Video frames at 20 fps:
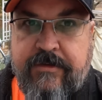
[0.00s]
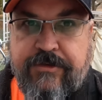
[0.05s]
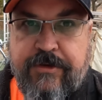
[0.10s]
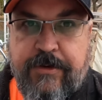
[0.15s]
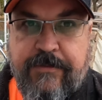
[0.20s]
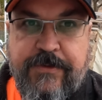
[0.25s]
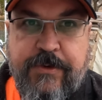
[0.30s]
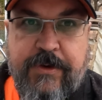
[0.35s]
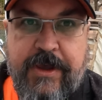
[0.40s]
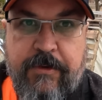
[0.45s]
So
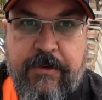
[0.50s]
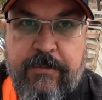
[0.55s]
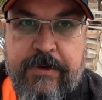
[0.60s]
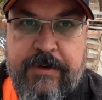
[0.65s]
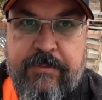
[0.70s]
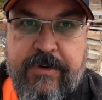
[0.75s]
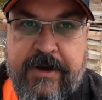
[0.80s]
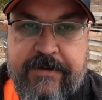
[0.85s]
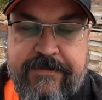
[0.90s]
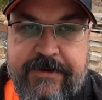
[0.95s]
if you get
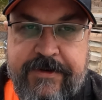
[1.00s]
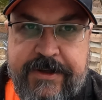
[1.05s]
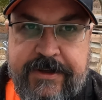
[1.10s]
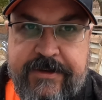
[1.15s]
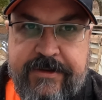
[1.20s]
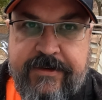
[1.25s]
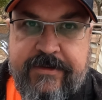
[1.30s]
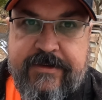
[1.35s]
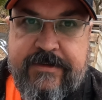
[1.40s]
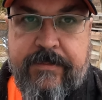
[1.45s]
wind
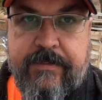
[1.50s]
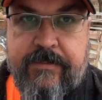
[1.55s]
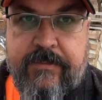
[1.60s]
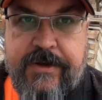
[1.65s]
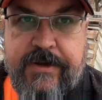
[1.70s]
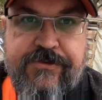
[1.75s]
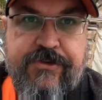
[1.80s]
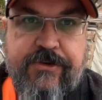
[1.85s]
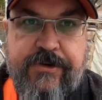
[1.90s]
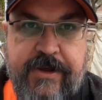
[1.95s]
buffeting,
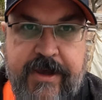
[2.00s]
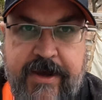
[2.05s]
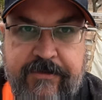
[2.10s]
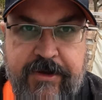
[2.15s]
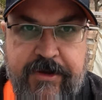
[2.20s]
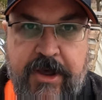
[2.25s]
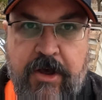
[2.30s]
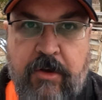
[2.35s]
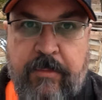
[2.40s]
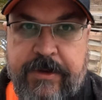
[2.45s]
make sure you have
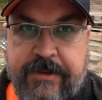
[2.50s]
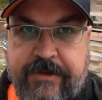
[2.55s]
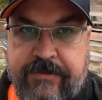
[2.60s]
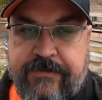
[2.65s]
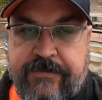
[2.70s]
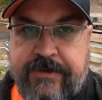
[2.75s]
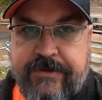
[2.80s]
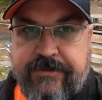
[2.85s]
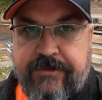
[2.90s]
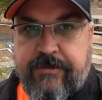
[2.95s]
a helmet that
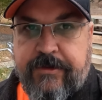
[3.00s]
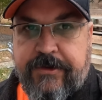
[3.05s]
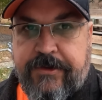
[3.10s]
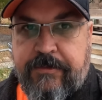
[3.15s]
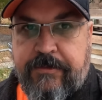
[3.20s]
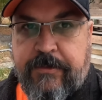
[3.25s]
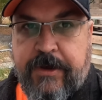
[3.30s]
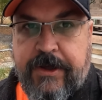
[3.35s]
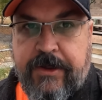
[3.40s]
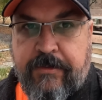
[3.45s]
fits
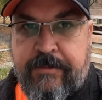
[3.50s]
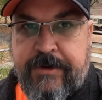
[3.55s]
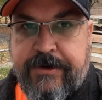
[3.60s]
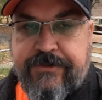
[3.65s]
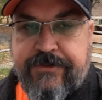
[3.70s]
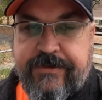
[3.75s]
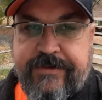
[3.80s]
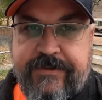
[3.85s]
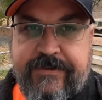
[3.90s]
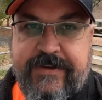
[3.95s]
really well, make
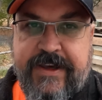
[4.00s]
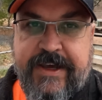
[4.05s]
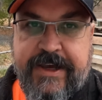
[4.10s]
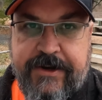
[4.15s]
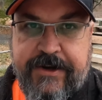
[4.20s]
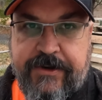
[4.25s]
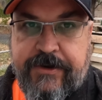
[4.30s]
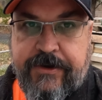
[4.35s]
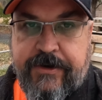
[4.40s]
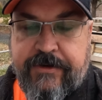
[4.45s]
sure it's
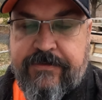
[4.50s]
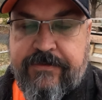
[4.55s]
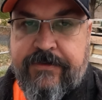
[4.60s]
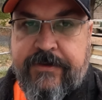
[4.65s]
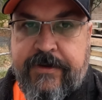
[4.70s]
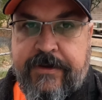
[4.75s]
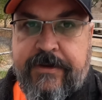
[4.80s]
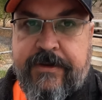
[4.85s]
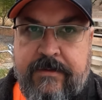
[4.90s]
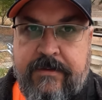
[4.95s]
tight enough.
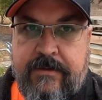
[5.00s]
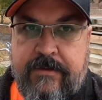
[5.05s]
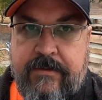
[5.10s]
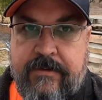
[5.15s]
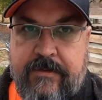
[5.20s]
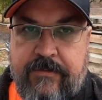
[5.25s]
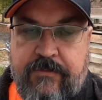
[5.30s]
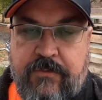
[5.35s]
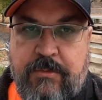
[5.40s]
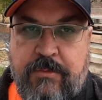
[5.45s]

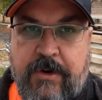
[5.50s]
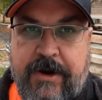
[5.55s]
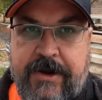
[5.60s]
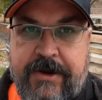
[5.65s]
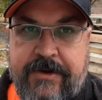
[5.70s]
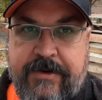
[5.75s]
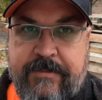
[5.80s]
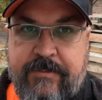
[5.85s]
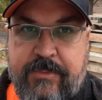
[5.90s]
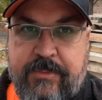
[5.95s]
If you
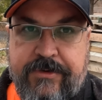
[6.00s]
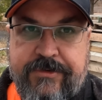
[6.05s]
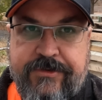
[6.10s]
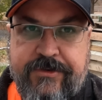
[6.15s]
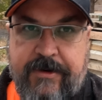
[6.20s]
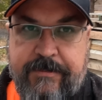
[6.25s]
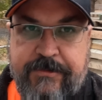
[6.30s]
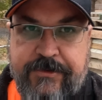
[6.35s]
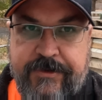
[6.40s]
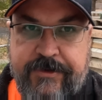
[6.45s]
wear
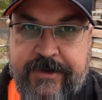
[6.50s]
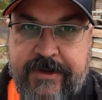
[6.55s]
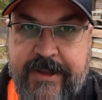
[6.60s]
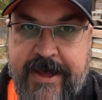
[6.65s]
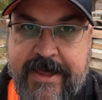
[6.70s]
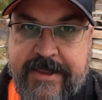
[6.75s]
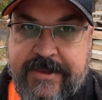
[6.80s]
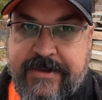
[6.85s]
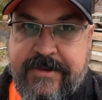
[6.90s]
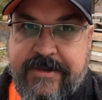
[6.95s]
prescription
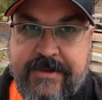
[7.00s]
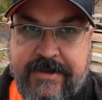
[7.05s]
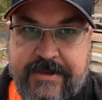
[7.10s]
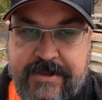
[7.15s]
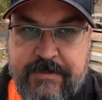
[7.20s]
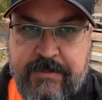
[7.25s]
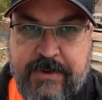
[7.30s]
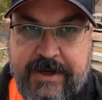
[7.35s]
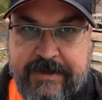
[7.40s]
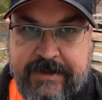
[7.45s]
glasses,
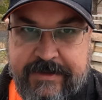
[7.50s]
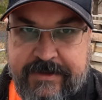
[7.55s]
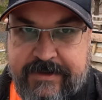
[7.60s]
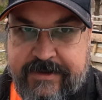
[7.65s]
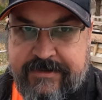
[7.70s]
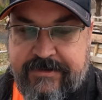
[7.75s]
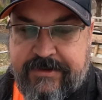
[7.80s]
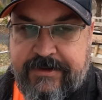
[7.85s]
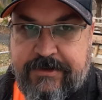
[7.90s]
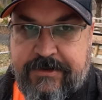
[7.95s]
expect that
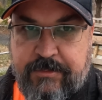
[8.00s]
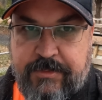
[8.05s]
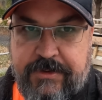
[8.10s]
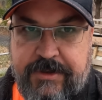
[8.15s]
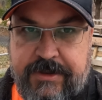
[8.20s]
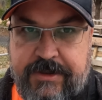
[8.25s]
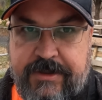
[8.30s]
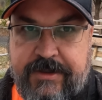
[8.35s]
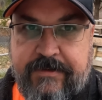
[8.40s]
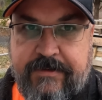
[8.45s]
it's gonna
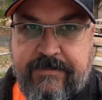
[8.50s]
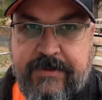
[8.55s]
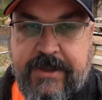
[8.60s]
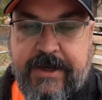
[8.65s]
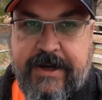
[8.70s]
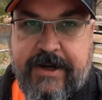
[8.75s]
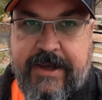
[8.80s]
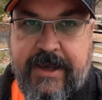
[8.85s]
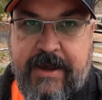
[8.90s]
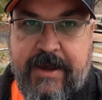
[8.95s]
be
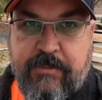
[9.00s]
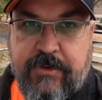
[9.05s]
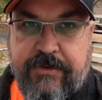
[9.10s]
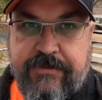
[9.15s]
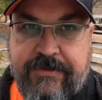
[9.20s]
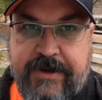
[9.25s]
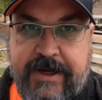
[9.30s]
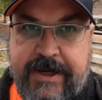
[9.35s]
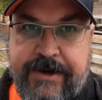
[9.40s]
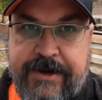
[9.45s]
kind of
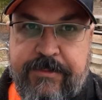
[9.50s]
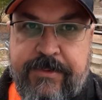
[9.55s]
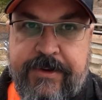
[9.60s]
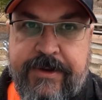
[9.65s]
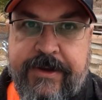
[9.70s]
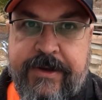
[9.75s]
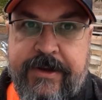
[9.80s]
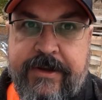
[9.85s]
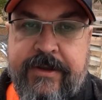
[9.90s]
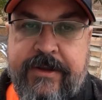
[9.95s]
amplified a
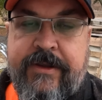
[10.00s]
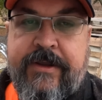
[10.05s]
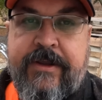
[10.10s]
bit.